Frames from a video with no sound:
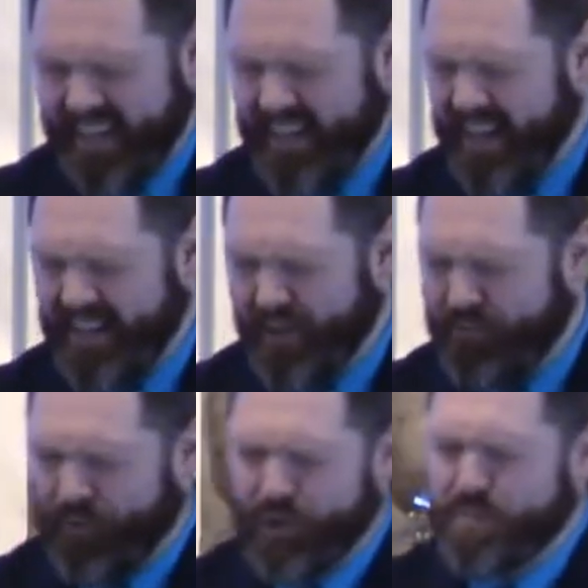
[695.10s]
in, in the
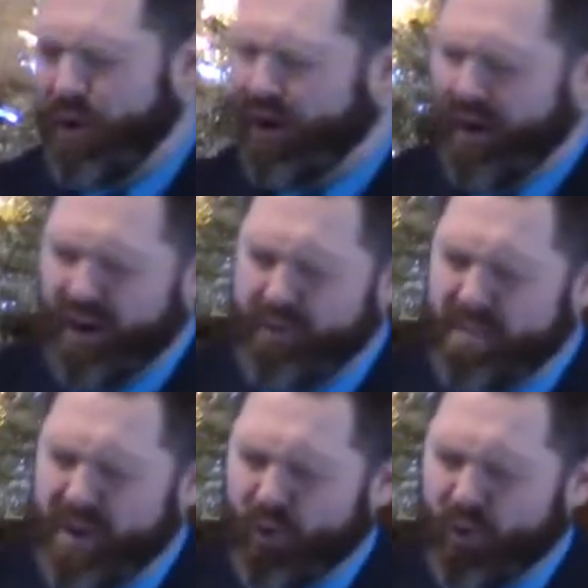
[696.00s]
first part of